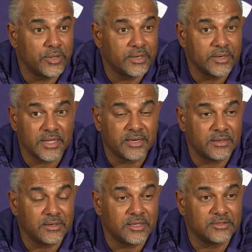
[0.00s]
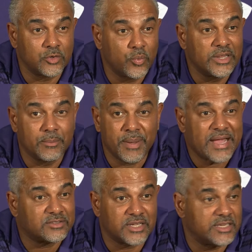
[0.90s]
and and he's a willing
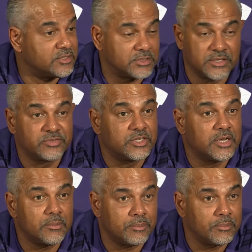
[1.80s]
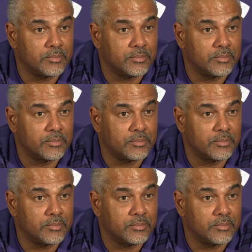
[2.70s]
passer. he just gives it up.